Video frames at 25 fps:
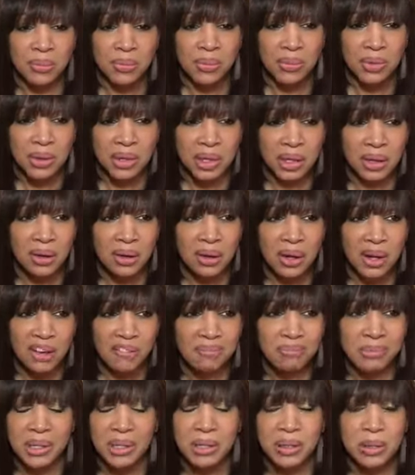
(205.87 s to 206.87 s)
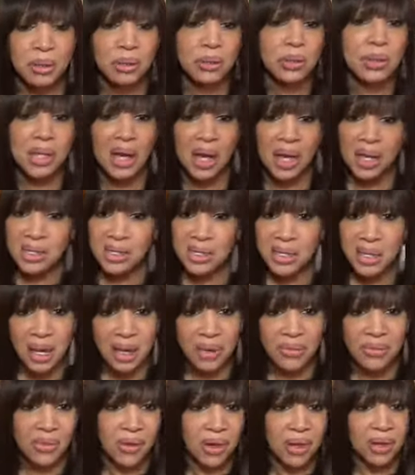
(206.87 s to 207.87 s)
There have been no Dossier
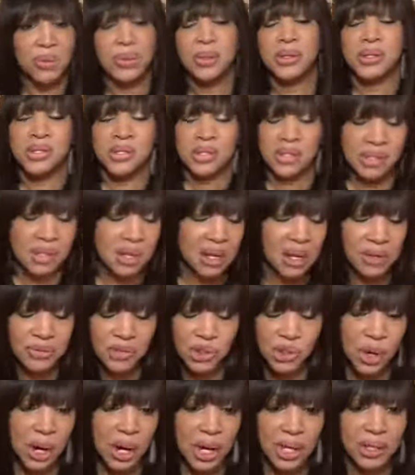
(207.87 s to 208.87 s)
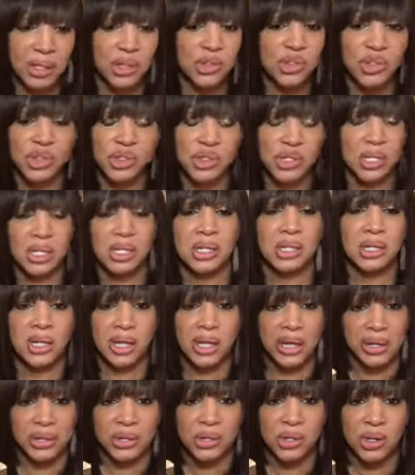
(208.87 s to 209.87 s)
fragrances that I've tried that just didn't
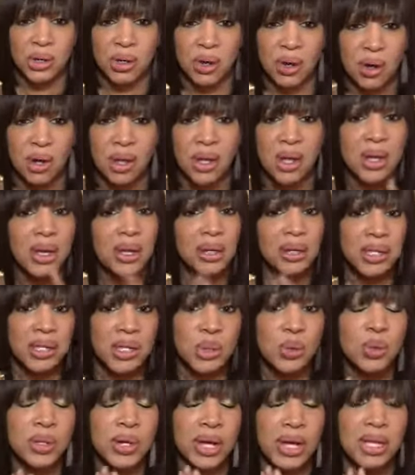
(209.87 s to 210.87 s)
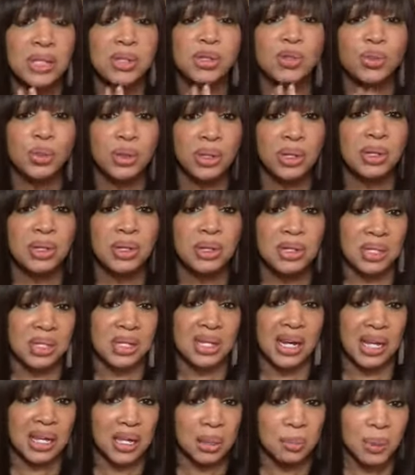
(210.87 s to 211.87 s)
last at all. This one has really good
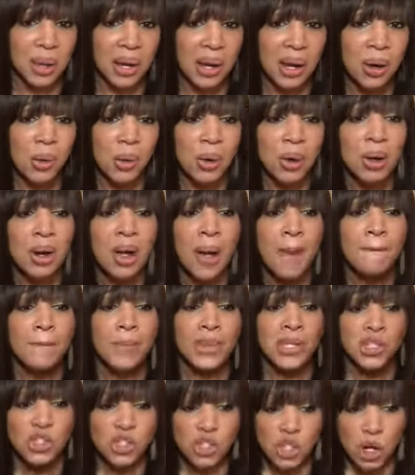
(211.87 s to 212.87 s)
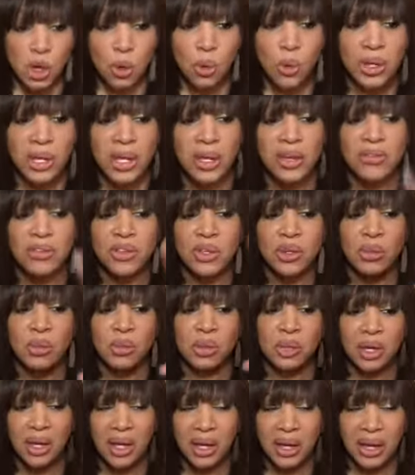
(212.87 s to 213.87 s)
staying power. So if you
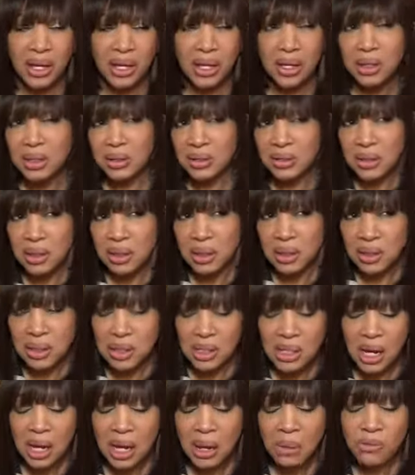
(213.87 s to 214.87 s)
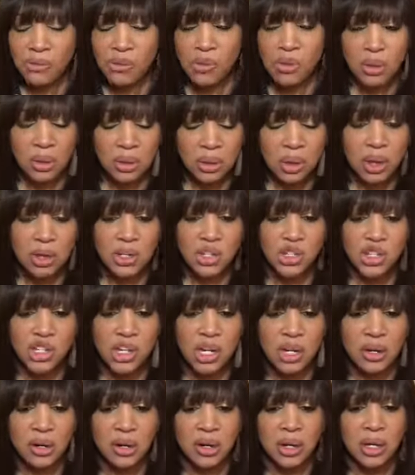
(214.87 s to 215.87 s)
like the Tom Ford Lost
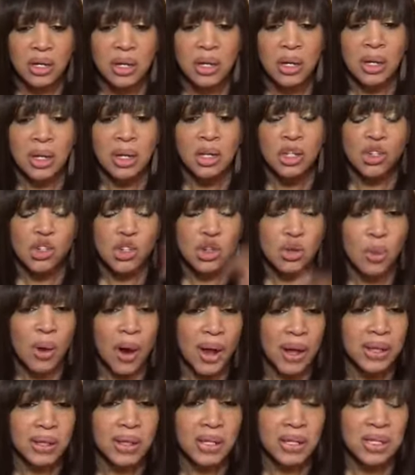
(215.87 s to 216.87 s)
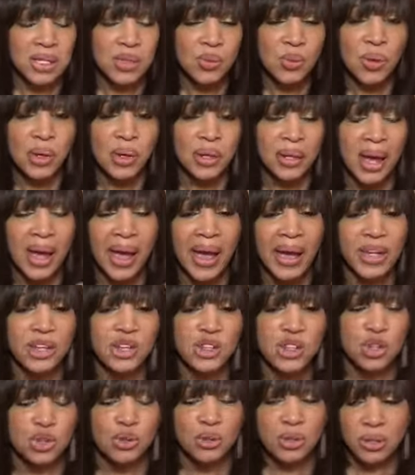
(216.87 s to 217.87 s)
Cherry, try this one. I
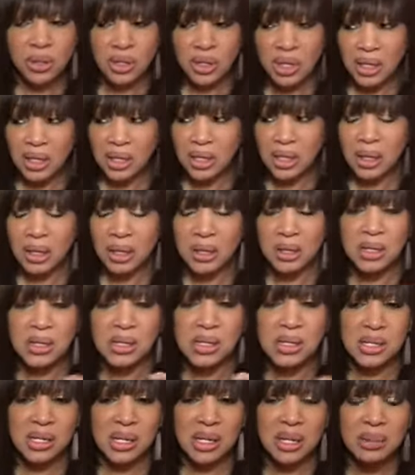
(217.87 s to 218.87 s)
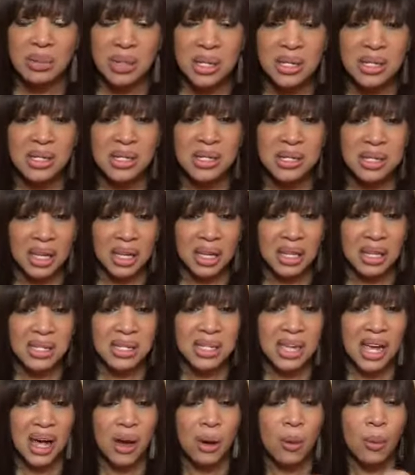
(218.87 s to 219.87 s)
do think the cinnamon stands
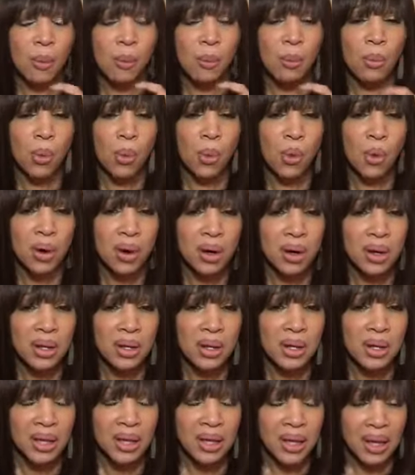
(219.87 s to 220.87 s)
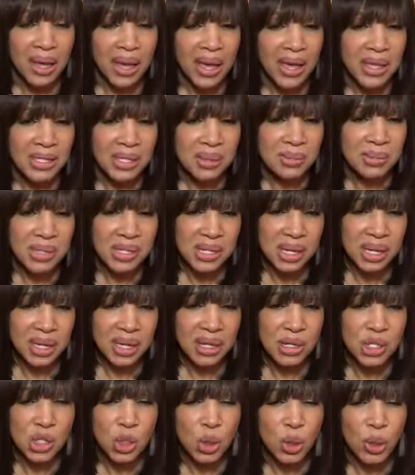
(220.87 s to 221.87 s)
out more, as I'm saying.
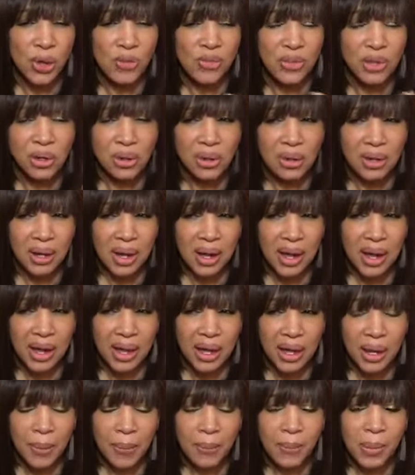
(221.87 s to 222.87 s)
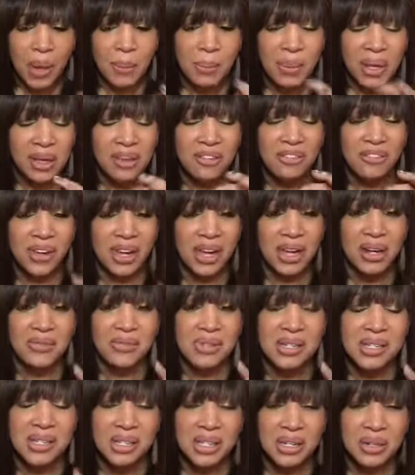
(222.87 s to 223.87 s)
So if you're not a big fan of
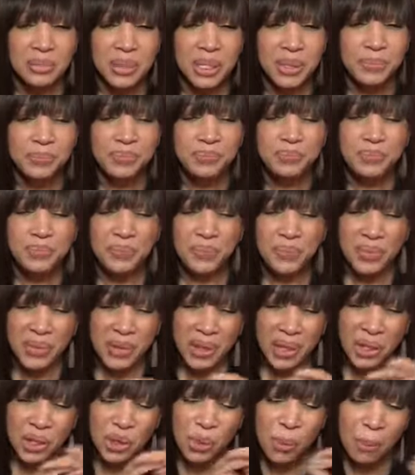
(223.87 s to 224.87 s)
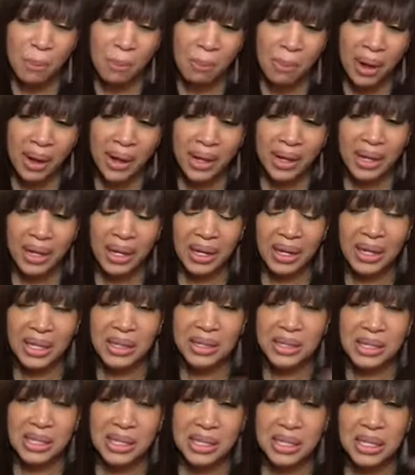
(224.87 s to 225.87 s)
cinnamon, you
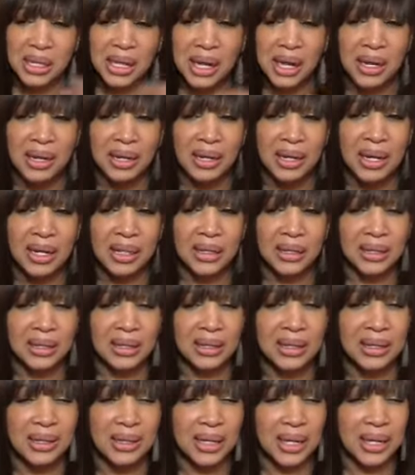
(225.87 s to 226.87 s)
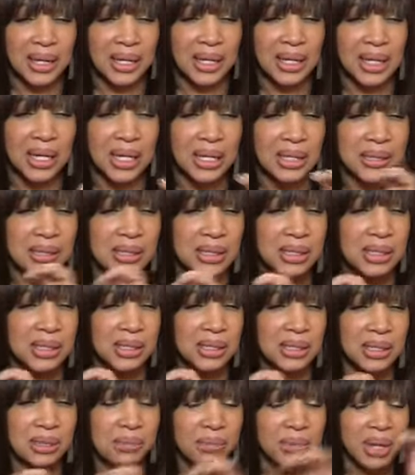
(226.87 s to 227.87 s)
might not like it.
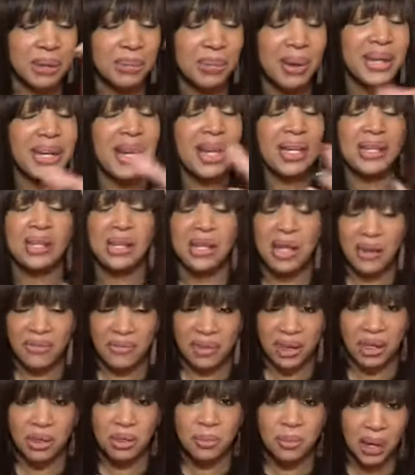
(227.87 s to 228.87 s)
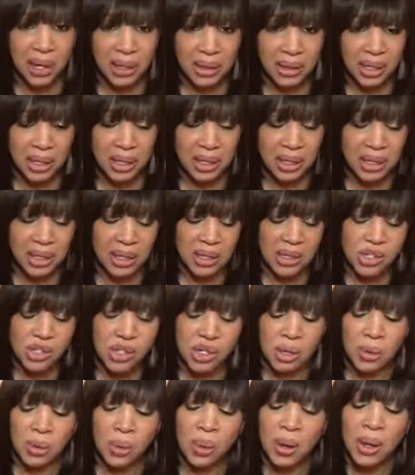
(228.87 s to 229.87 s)
Might not love it. You might like it.
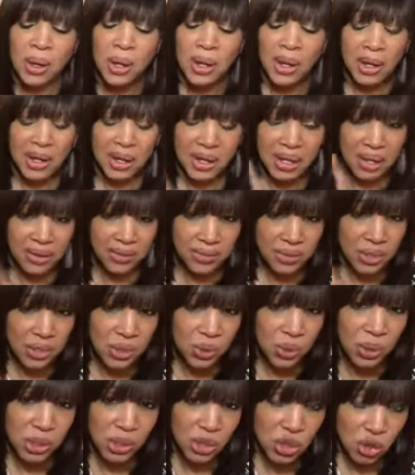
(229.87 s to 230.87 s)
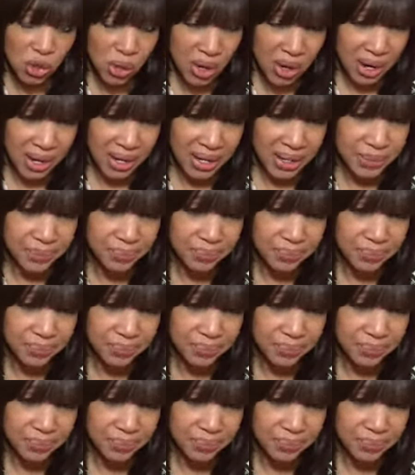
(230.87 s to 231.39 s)
So give this one a try